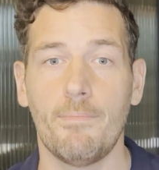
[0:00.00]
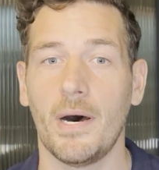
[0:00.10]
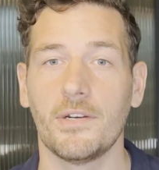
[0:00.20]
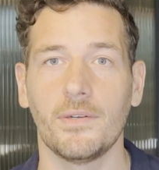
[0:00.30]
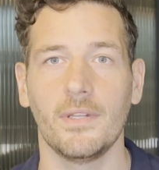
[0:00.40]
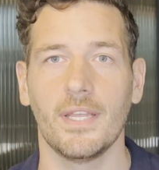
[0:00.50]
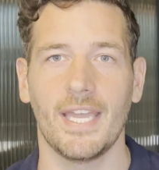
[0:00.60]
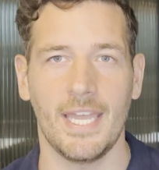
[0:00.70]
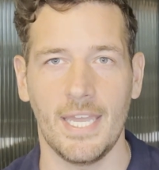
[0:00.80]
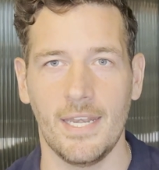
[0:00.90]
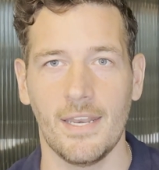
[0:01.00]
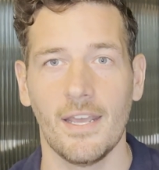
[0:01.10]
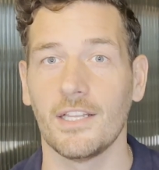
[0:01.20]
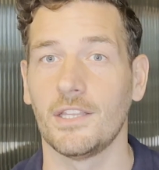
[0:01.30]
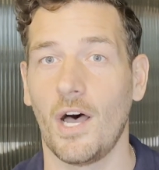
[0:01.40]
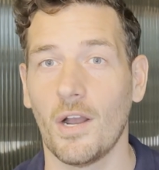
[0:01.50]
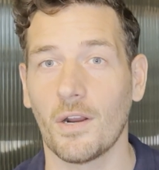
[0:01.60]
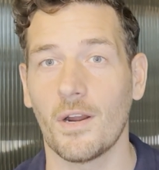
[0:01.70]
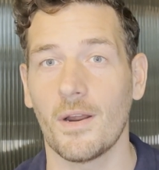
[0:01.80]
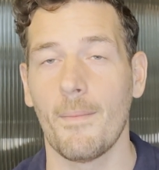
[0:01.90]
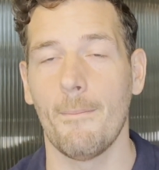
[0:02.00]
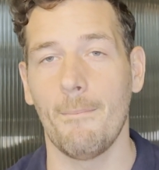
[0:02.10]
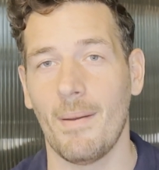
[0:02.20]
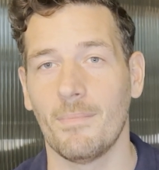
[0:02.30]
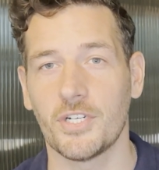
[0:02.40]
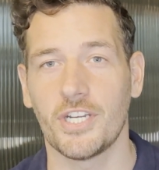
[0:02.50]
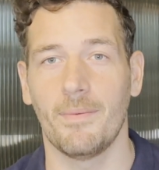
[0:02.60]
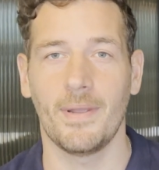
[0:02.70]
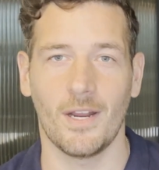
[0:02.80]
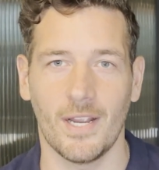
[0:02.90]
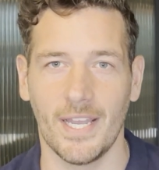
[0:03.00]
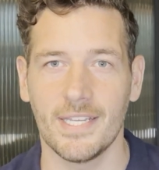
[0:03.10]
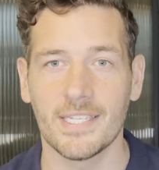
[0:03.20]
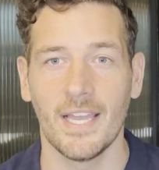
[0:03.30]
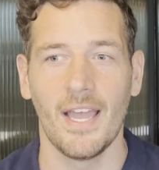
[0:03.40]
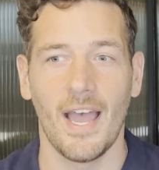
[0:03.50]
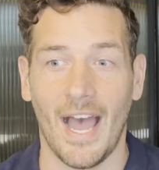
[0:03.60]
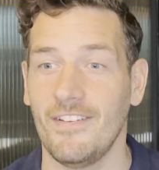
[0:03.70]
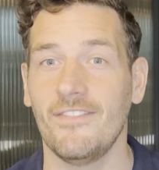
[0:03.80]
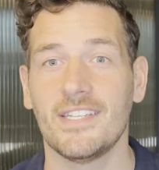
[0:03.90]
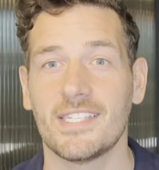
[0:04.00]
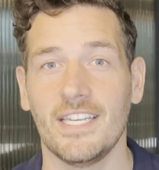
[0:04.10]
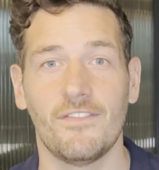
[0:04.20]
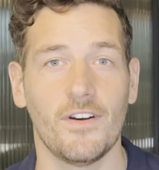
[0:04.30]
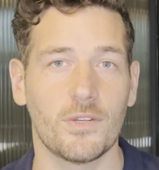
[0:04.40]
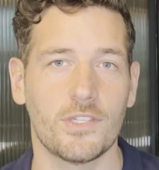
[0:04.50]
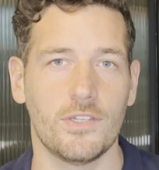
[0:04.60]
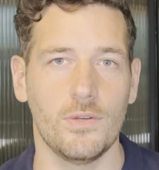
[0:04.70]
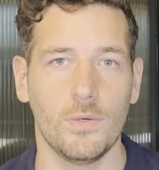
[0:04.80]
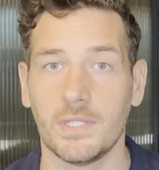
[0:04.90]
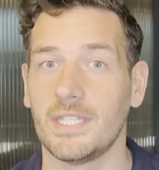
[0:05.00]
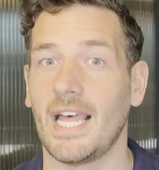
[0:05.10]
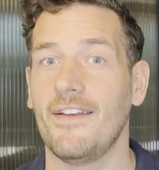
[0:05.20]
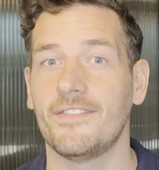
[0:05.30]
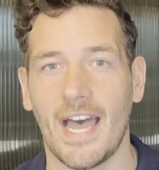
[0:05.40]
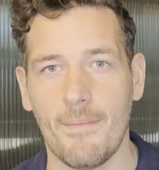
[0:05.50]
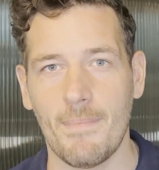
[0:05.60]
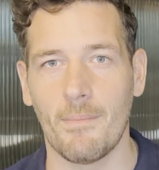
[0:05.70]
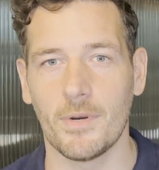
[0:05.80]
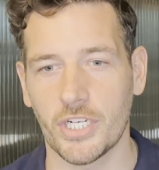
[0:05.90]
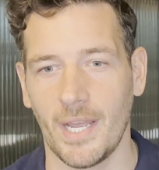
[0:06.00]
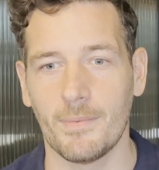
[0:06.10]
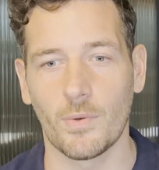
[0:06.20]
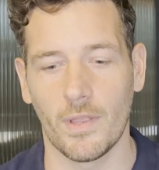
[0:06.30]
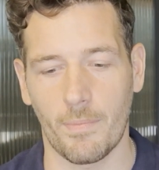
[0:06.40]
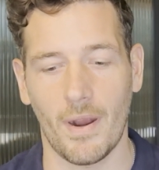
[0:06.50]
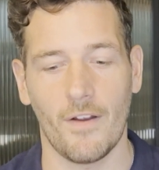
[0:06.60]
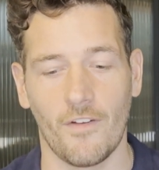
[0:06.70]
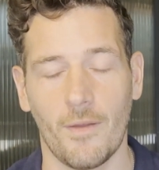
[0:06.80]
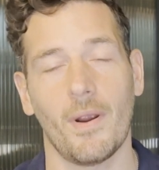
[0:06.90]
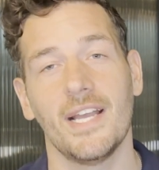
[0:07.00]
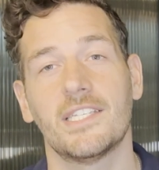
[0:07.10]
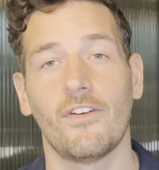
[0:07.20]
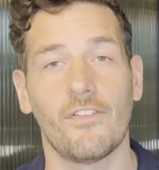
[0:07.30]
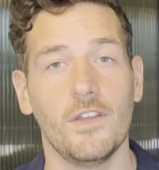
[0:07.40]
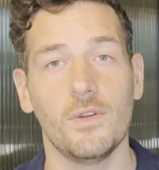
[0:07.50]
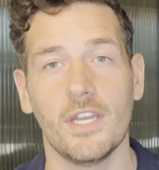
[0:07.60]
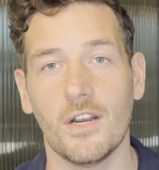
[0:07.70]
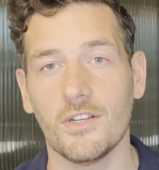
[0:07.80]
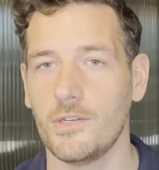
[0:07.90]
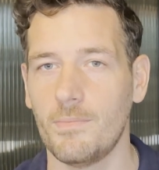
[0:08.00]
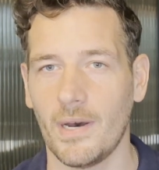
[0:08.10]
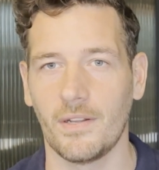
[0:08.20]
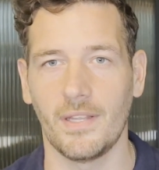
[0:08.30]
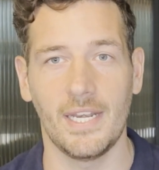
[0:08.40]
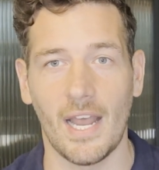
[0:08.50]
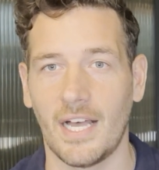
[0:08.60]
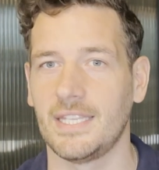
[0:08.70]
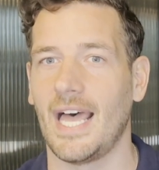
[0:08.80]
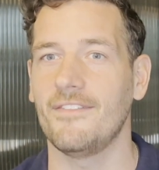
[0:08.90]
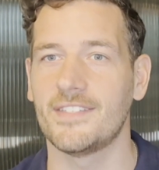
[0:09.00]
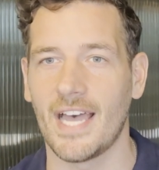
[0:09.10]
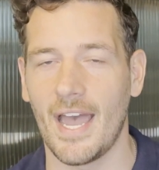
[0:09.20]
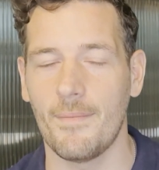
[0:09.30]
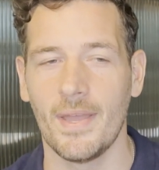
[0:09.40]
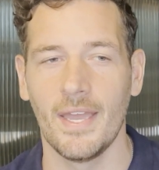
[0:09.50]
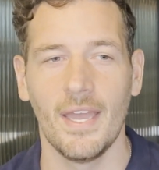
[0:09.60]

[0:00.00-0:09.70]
bundle in longer membership periods. I've even seen folks do lifetime memberships where for the price of a few years, you bundle in a lifetime.